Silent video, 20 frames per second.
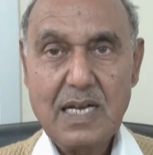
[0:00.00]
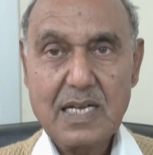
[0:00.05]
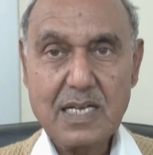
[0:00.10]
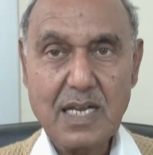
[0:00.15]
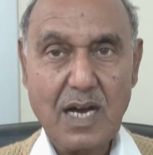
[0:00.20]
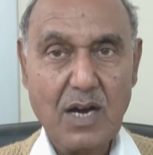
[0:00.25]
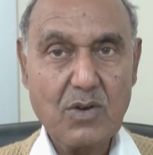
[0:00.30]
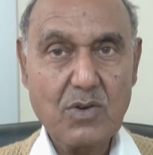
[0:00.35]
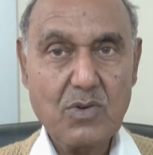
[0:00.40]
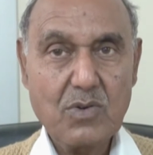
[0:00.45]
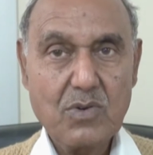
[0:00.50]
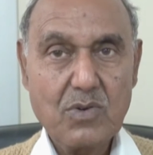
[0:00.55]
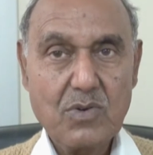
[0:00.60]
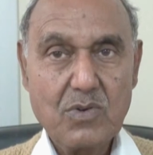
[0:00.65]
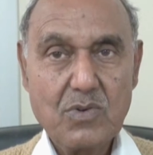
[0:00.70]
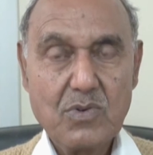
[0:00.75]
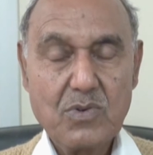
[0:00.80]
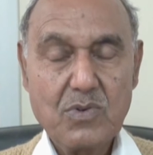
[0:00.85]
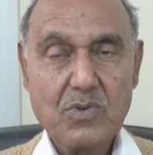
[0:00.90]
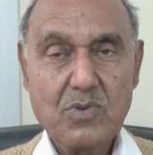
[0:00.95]
Now,
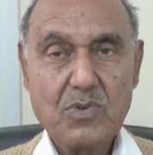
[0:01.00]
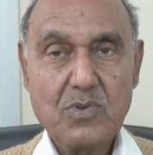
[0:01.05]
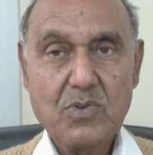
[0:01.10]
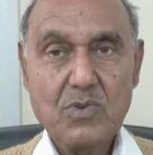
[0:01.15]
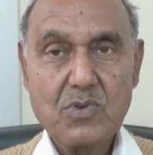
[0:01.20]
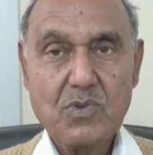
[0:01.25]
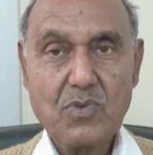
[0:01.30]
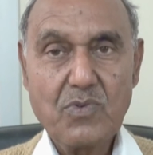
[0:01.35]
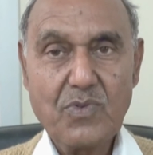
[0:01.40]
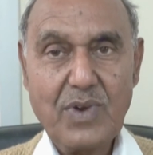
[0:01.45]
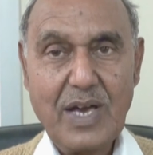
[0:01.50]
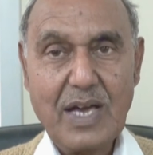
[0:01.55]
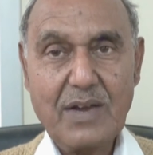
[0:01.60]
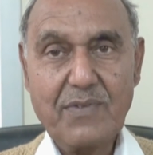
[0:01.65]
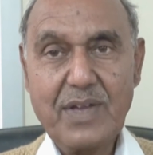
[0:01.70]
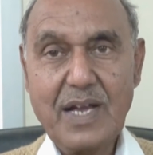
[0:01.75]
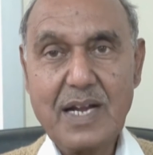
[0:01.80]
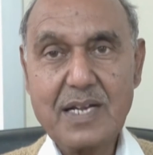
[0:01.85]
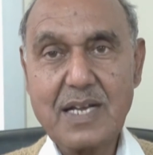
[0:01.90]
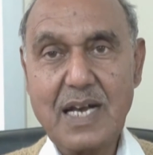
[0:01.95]
where
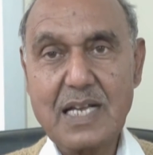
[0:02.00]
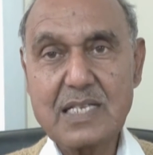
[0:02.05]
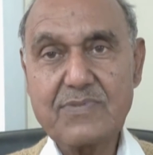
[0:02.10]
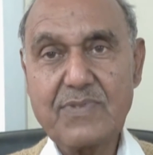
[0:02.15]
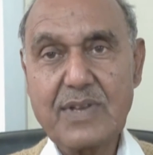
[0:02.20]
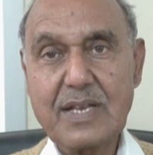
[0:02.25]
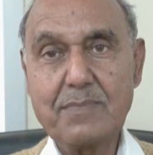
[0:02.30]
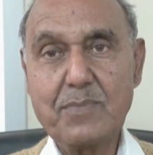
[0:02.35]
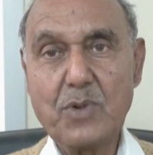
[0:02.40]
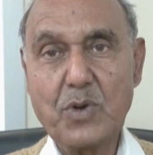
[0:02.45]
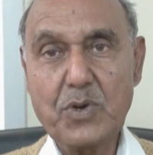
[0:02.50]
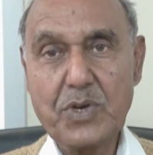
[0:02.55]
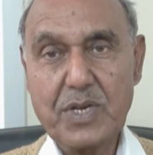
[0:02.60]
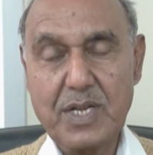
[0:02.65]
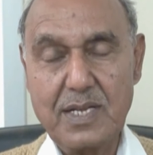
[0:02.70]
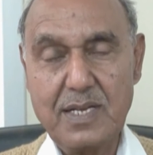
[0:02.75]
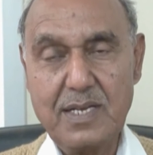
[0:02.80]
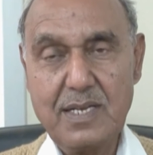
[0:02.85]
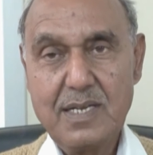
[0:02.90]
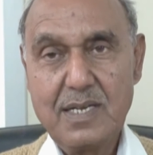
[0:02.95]
we are transferring
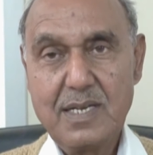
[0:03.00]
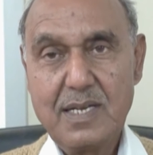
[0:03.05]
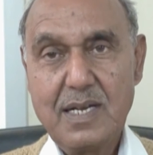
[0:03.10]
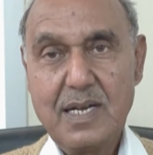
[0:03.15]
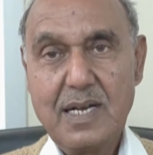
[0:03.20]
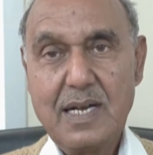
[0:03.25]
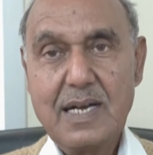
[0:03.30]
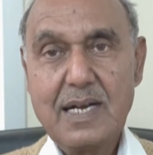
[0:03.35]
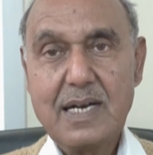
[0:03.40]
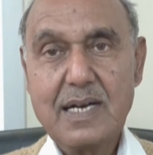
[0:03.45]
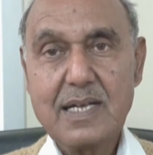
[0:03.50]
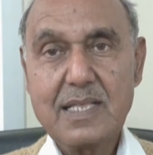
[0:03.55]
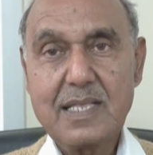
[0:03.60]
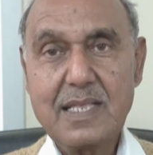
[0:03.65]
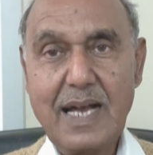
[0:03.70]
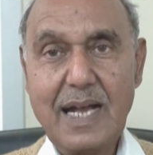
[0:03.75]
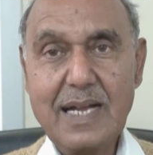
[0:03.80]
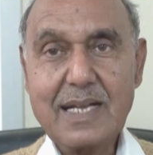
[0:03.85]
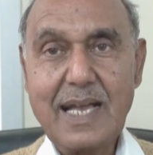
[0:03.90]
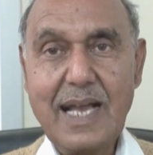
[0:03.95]
motion,
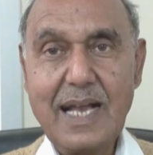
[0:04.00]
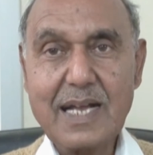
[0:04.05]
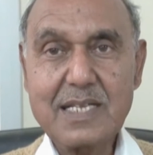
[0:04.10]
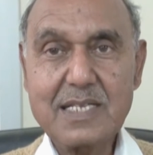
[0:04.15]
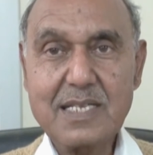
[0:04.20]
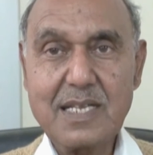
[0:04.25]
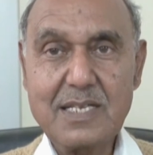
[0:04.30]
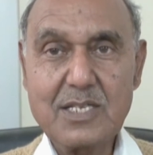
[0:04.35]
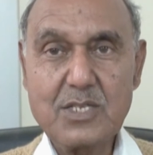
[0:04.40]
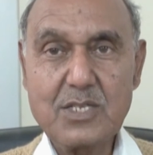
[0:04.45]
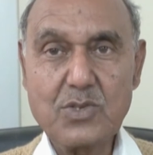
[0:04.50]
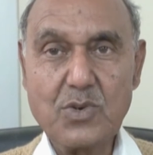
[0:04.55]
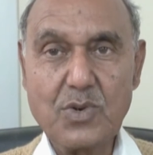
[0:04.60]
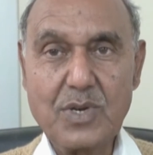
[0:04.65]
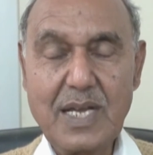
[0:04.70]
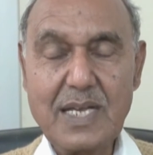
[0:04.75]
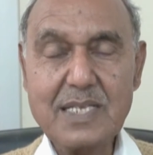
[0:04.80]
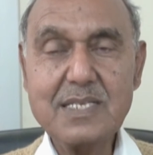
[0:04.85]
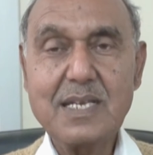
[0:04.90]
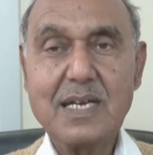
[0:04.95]
that axle is known
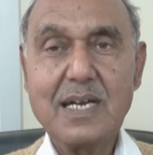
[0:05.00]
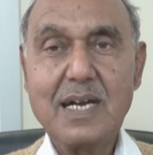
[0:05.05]
as